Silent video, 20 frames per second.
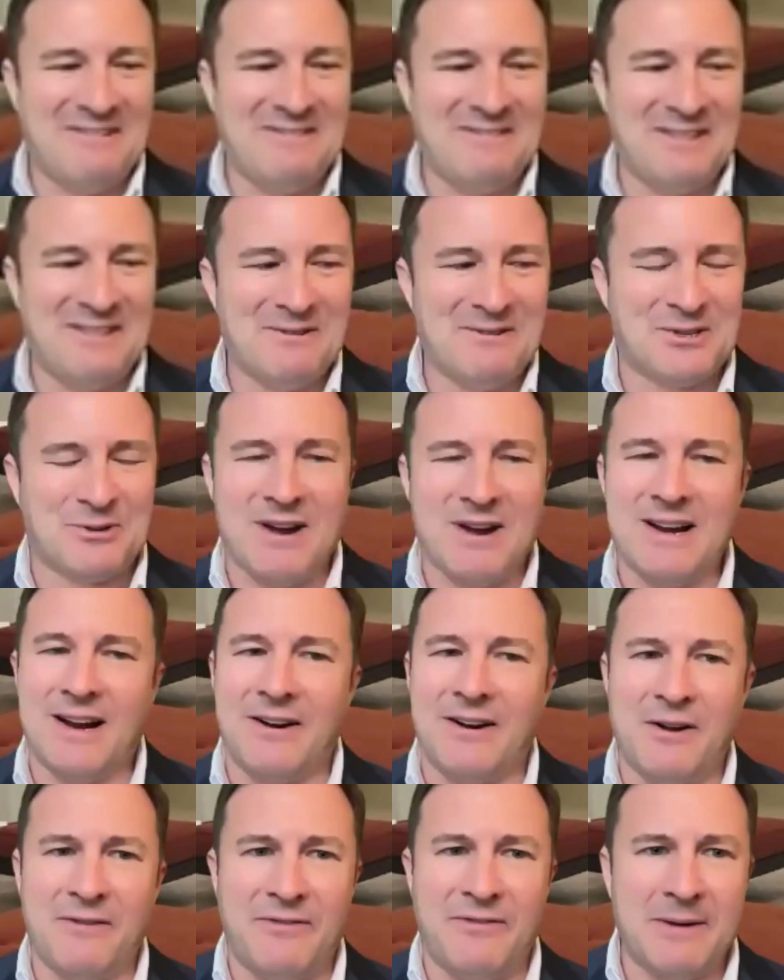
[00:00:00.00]
That was great. I
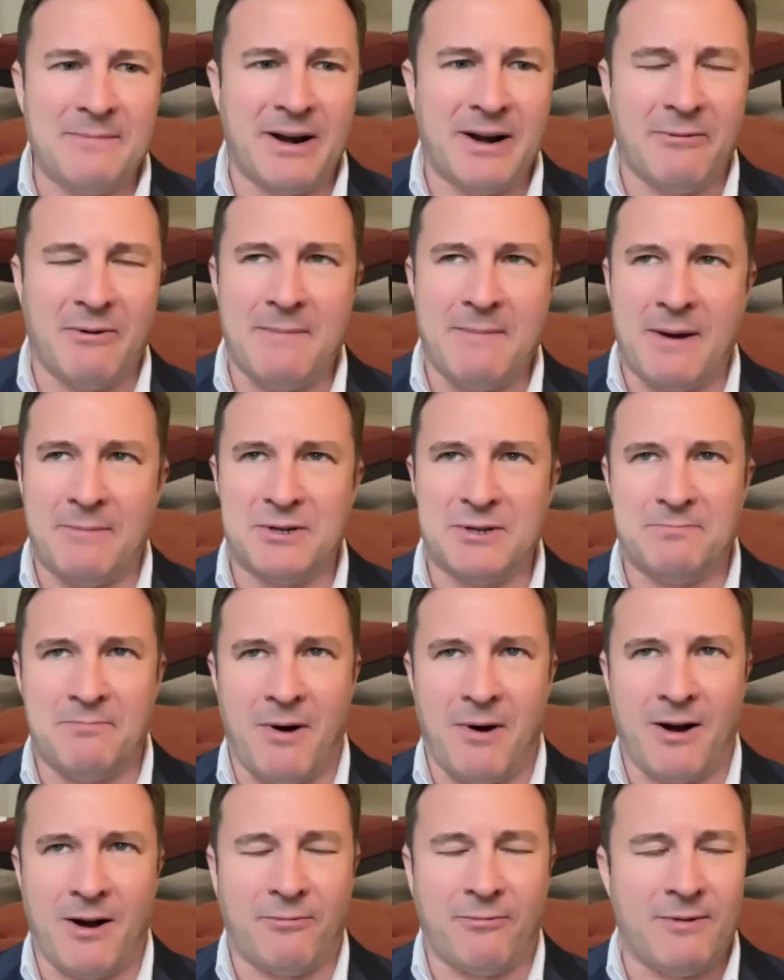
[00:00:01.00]
don't know if anybody remembers
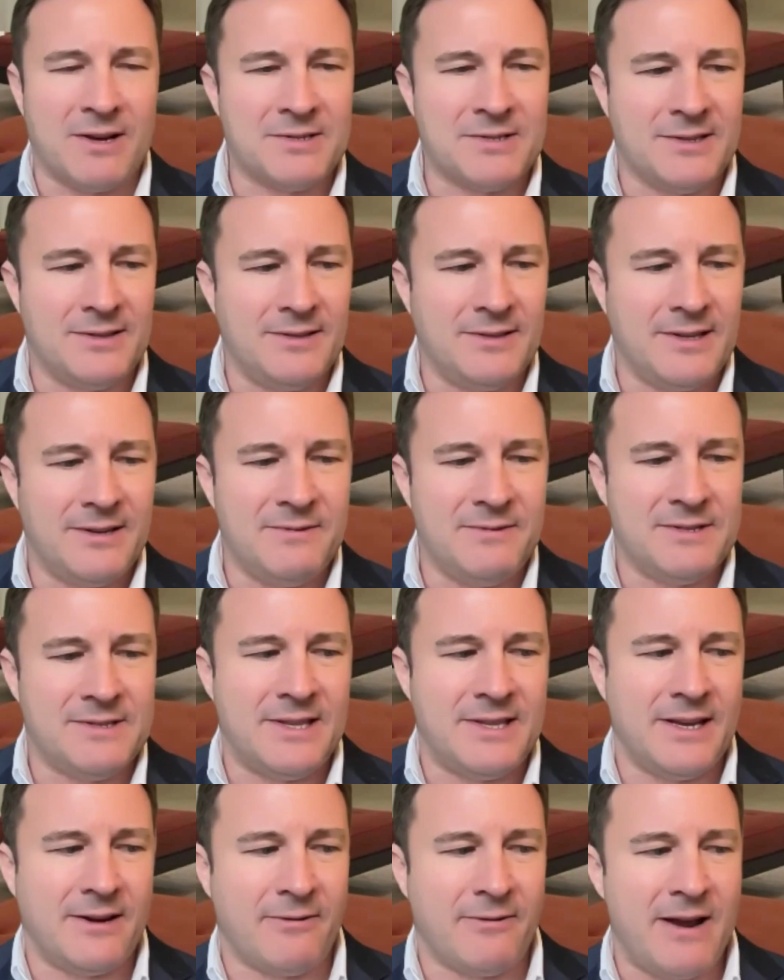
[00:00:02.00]
Mark Russell. He was
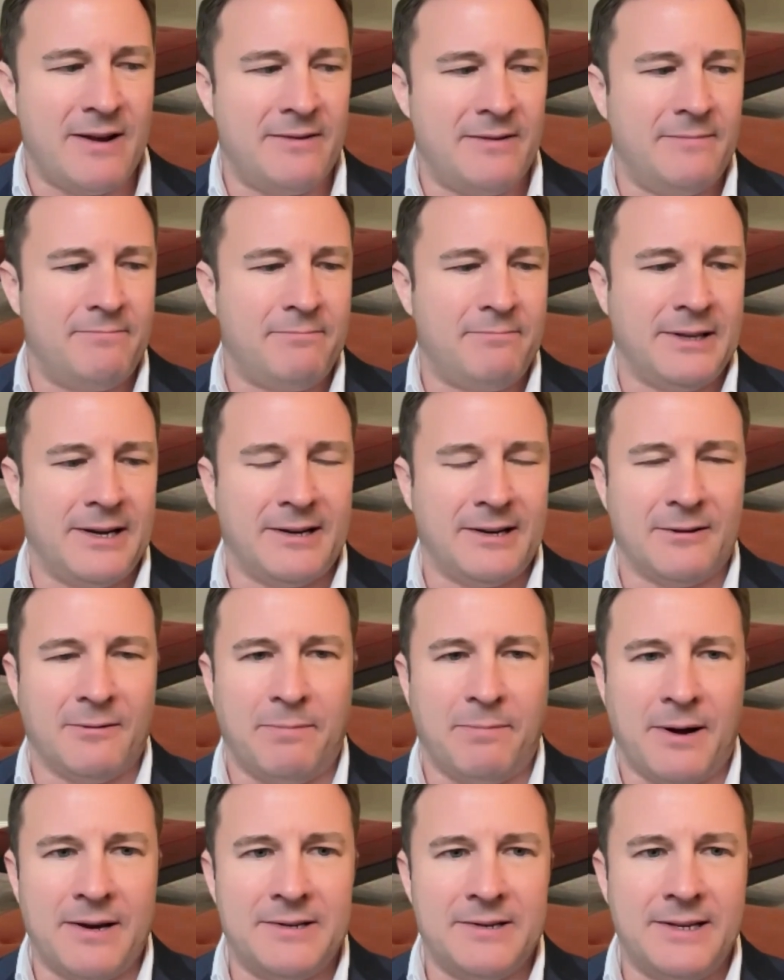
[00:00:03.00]
the great political
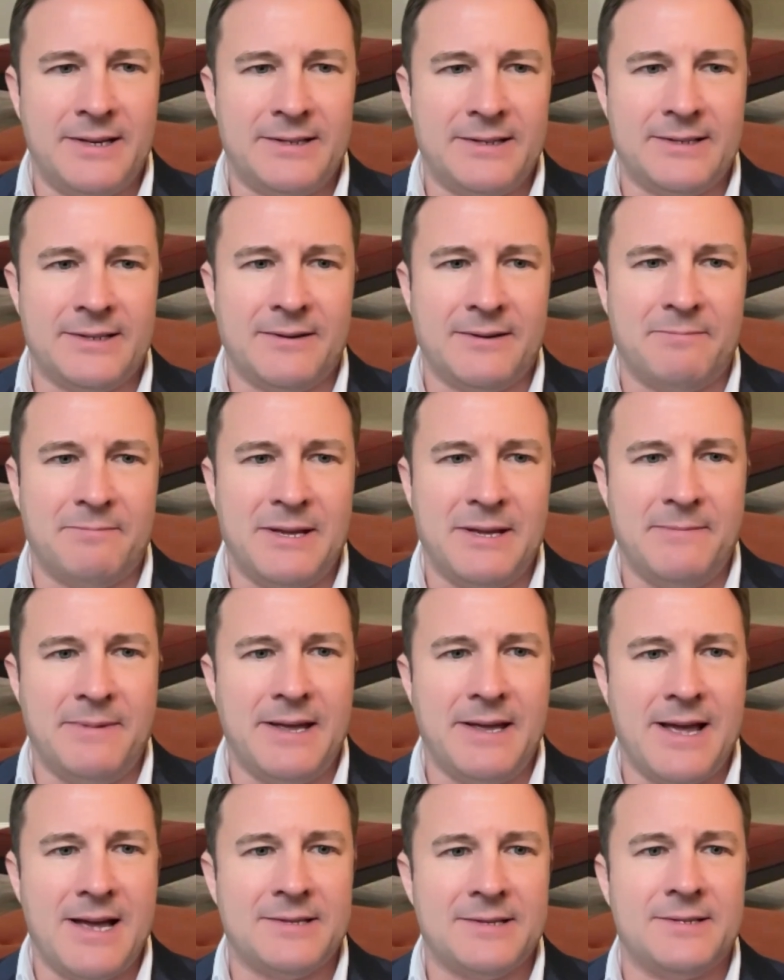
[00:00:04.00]
pundit on
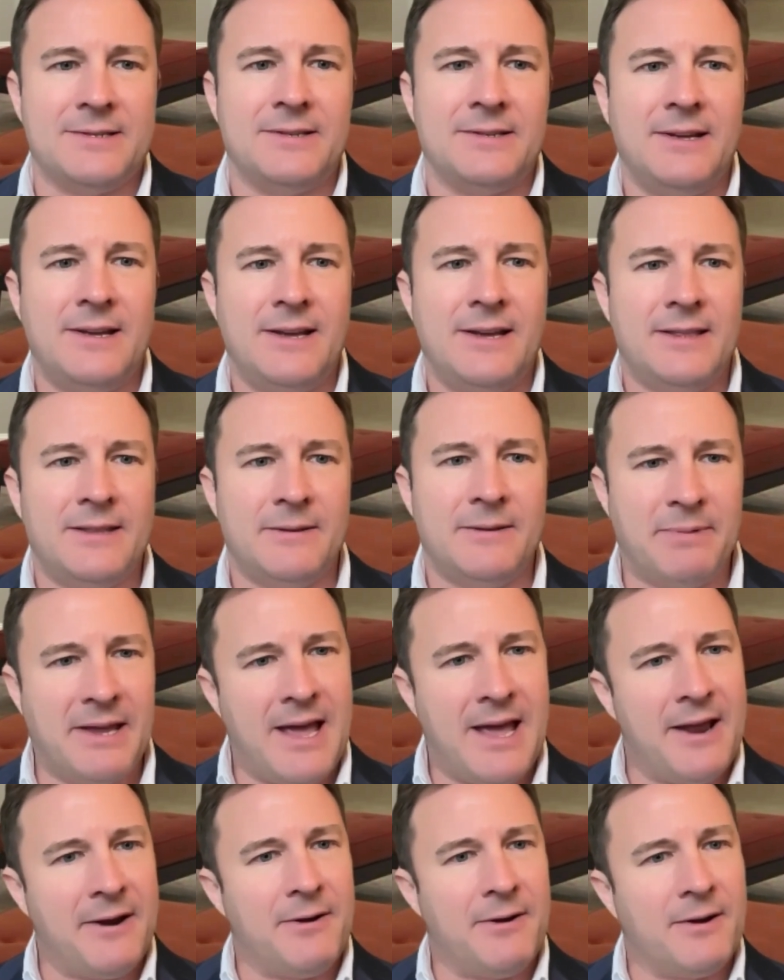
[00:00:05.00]
PBS, the
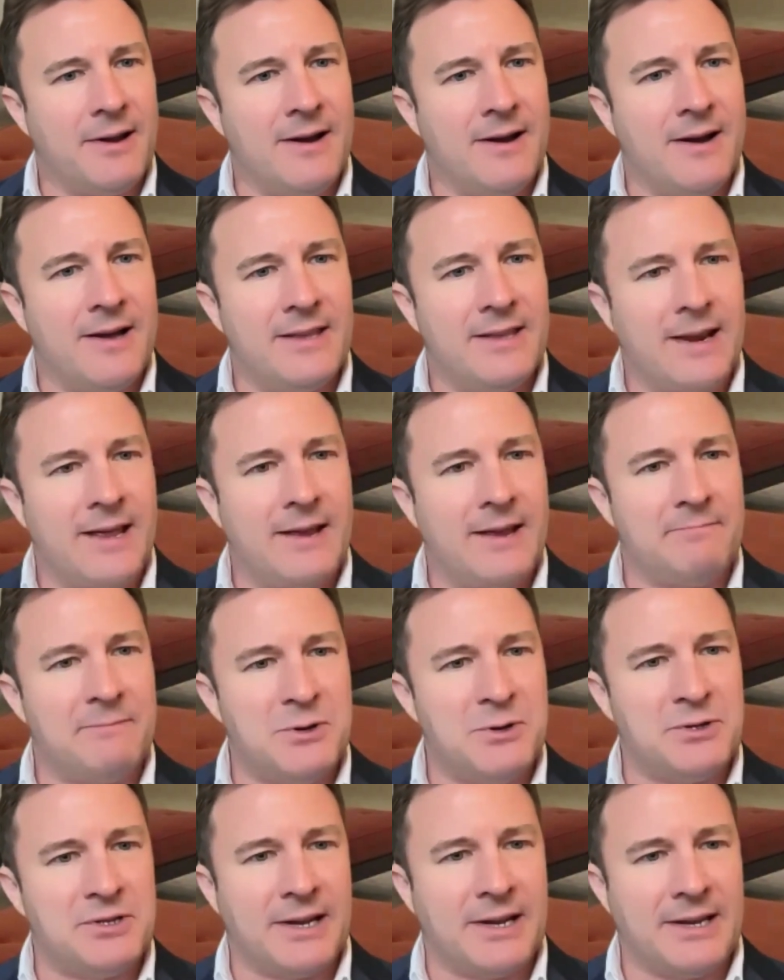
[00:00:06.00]
piano guy that had
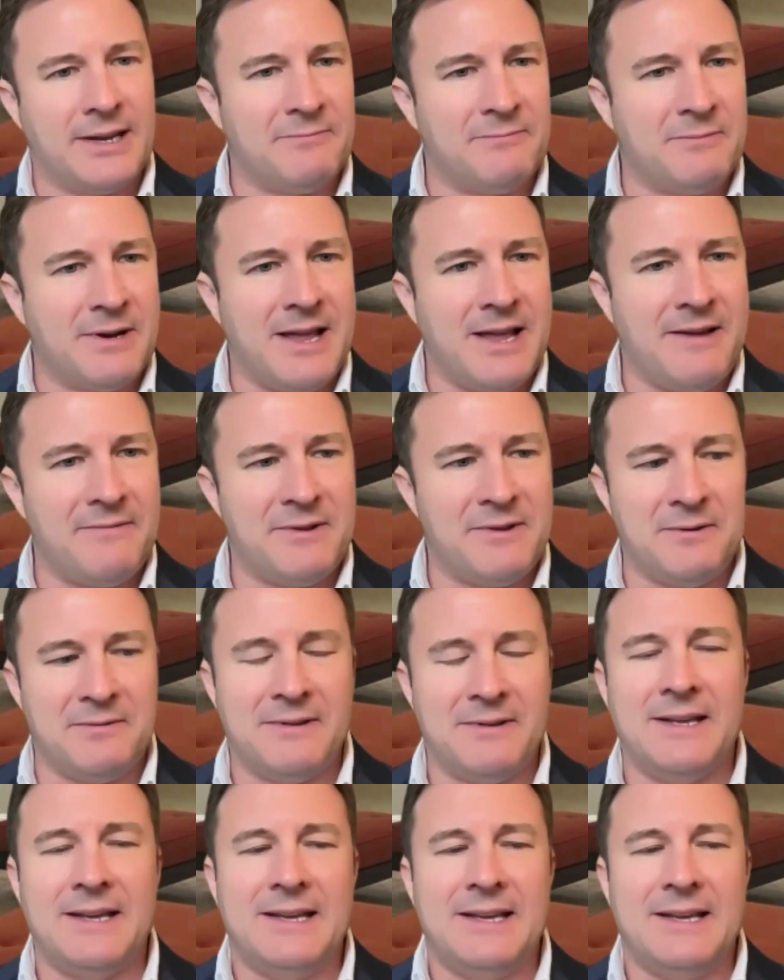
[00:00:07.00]
music and what have you.